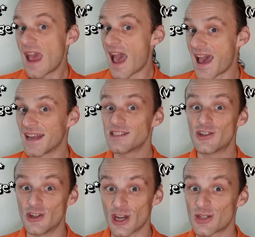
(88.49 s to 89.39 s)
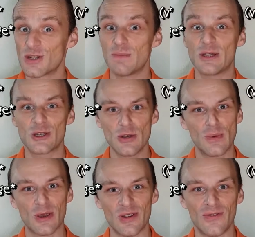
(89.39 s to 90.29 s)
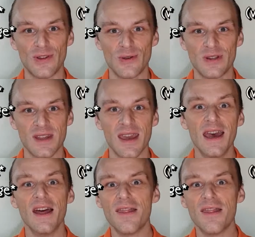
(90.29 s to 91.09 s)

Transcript: And just to be super confusing,